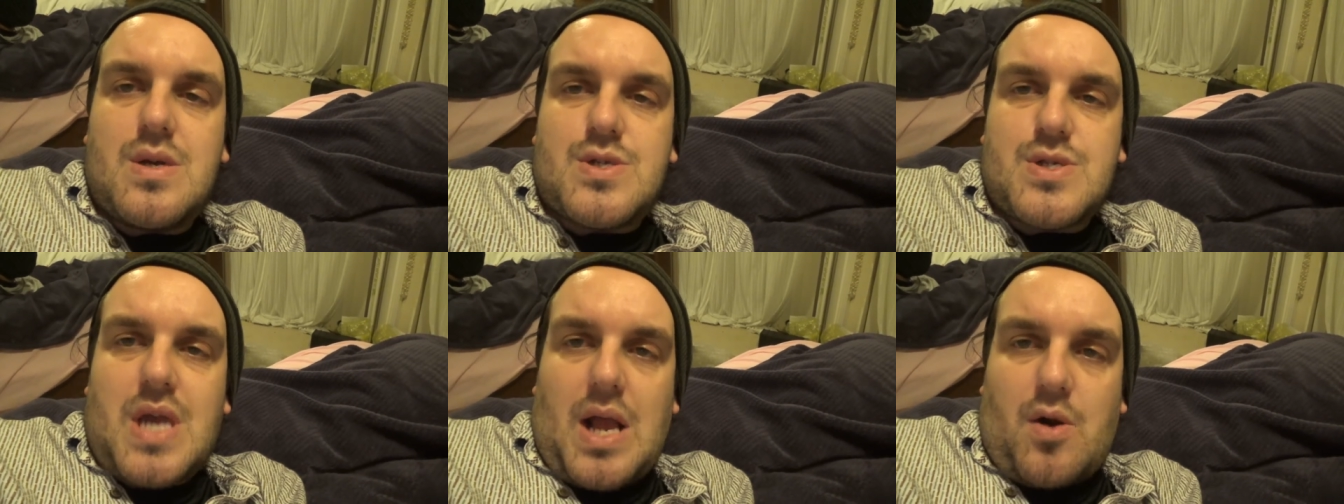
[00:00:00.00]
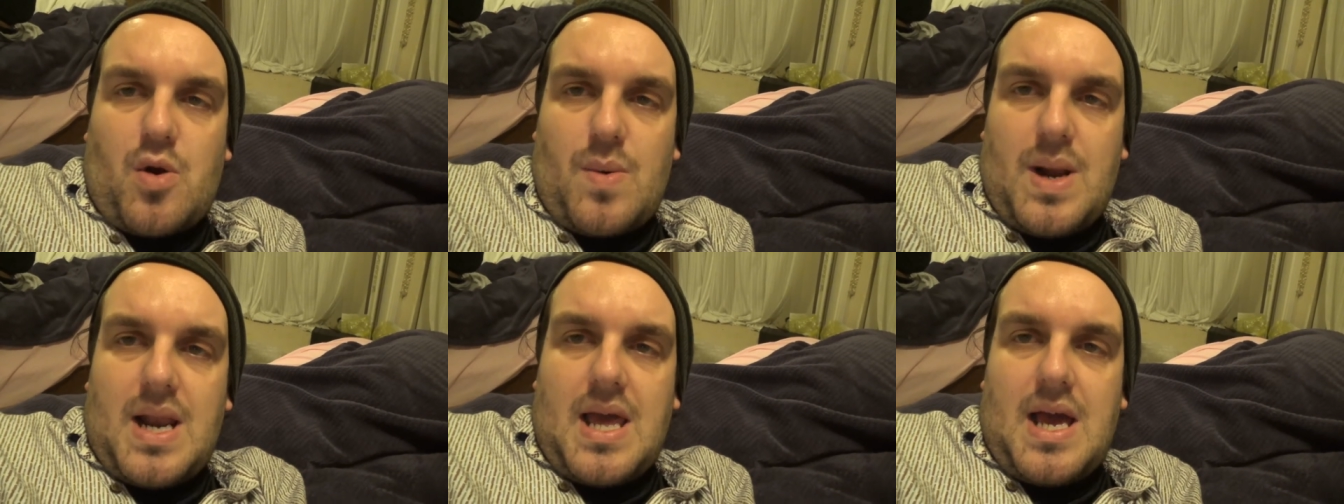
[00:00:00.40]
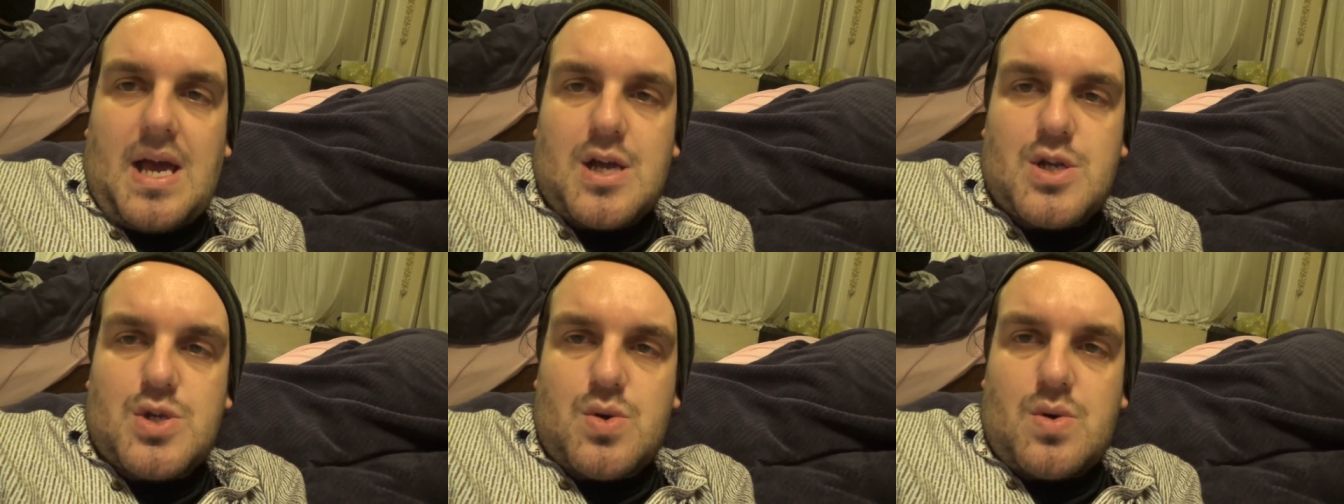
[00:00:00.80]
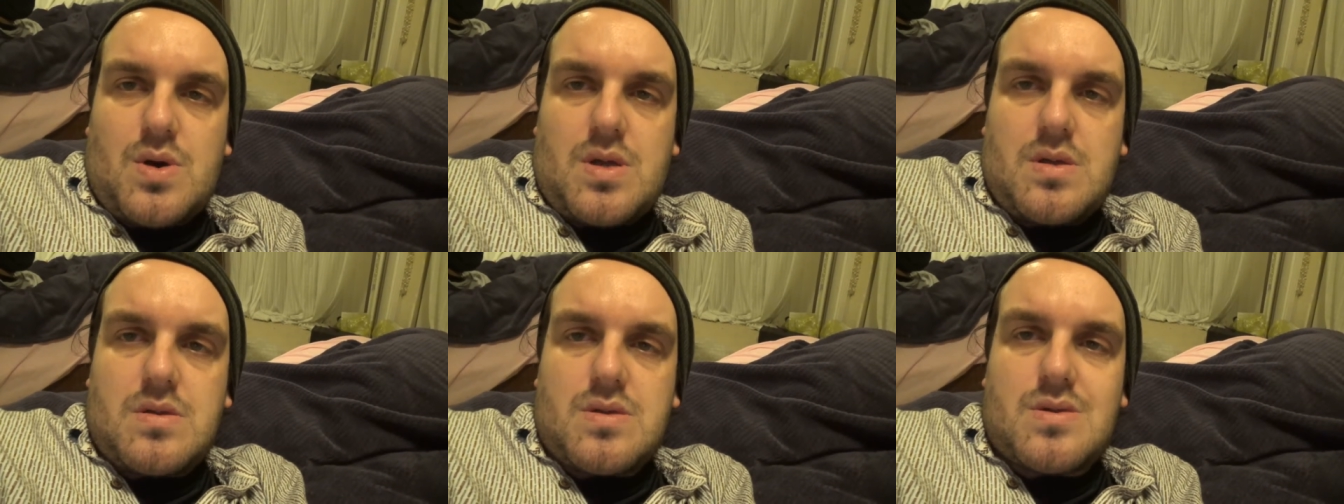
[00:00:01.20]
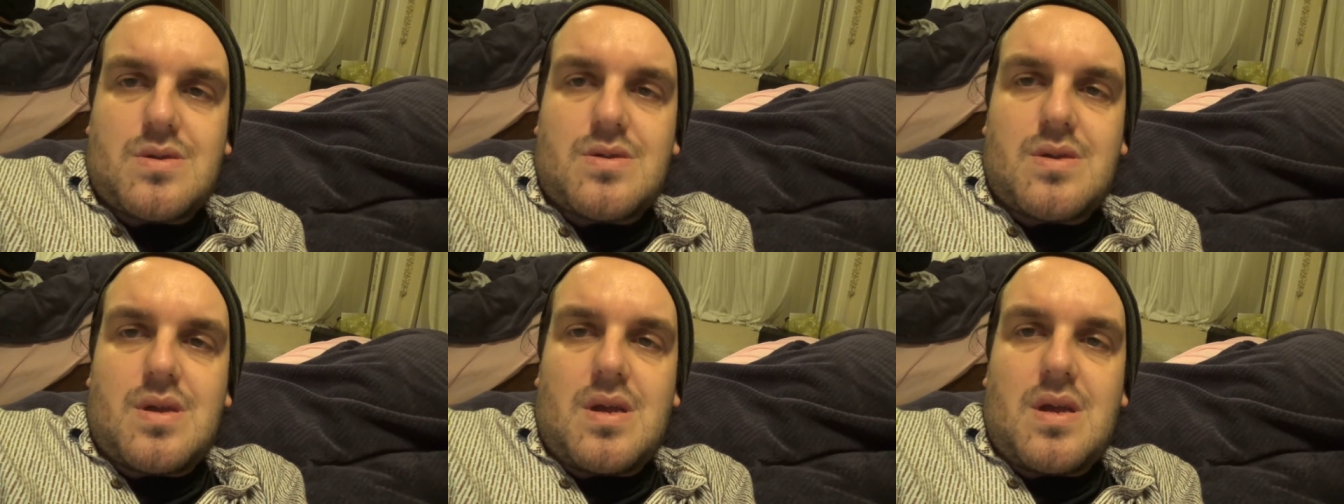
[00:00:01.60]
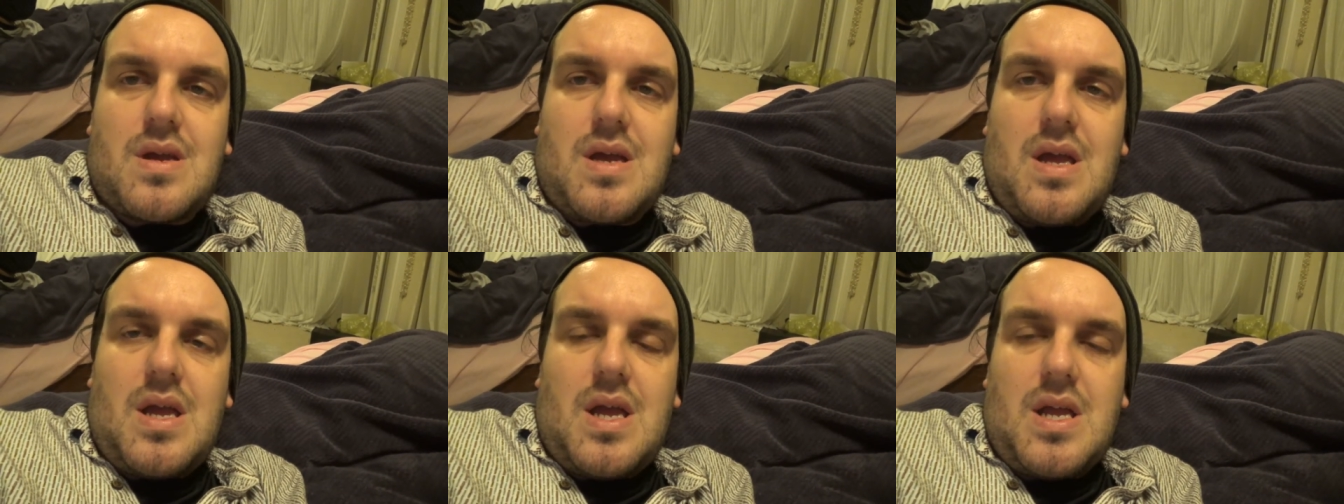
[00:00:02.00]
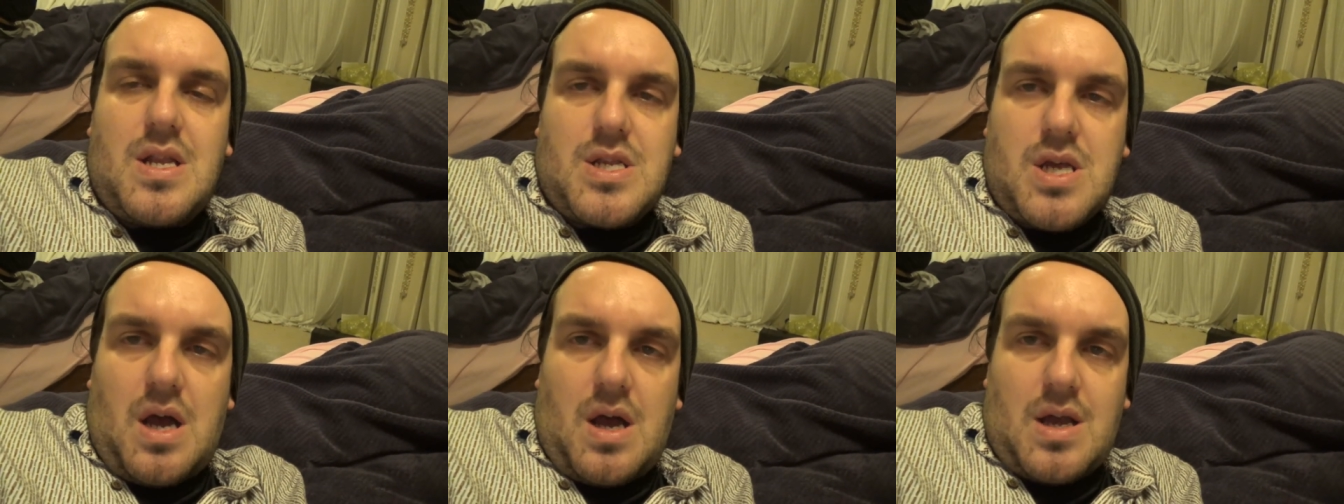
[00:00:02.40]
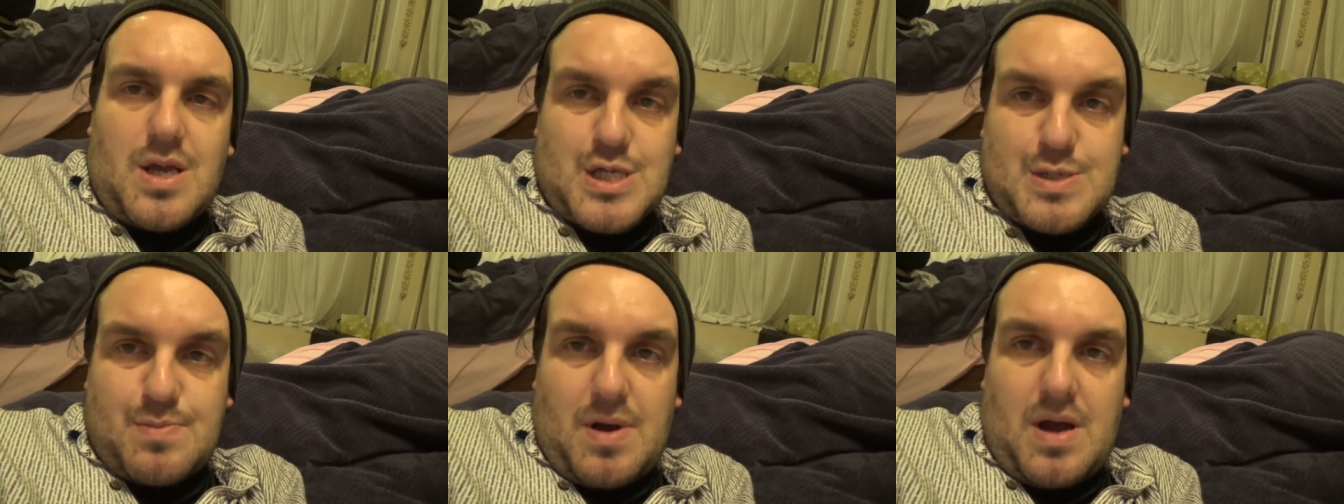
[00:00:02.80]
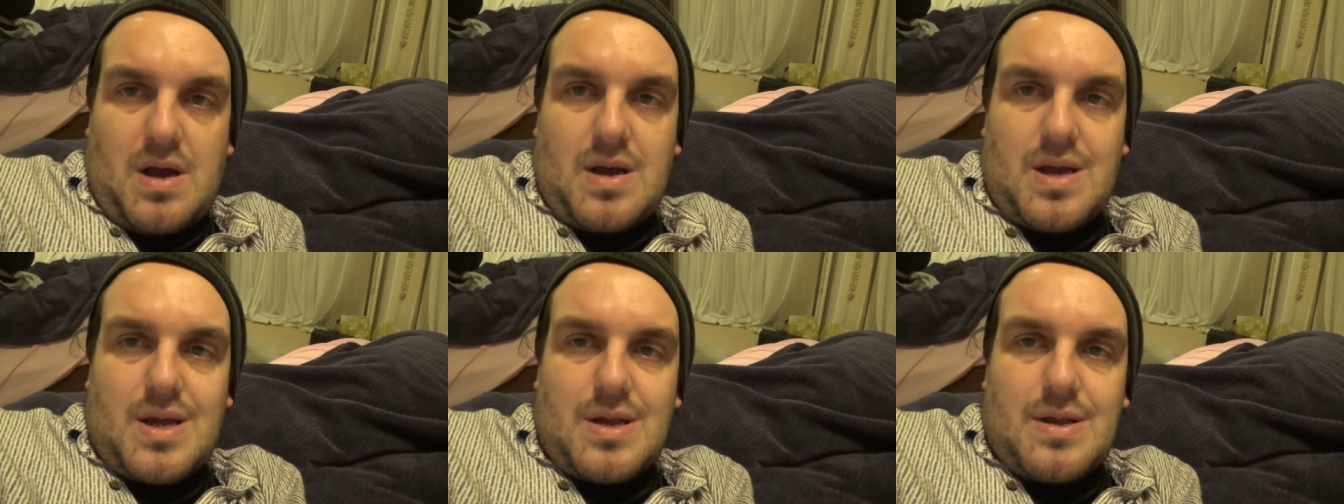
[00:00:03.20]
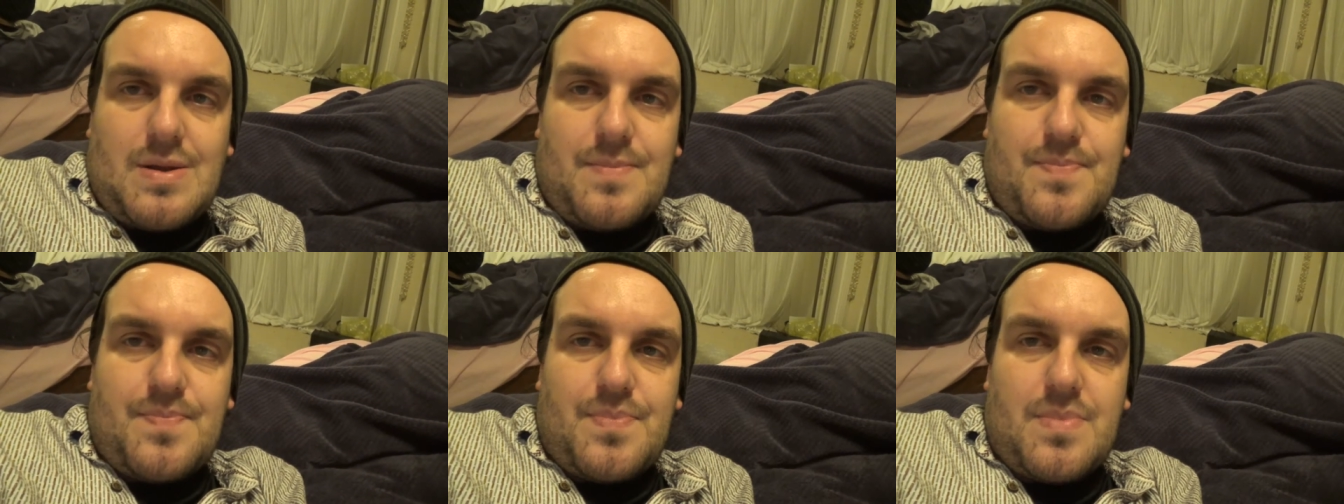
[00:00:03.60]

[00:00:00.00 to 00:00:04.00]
sacroiliac joint, entire spine,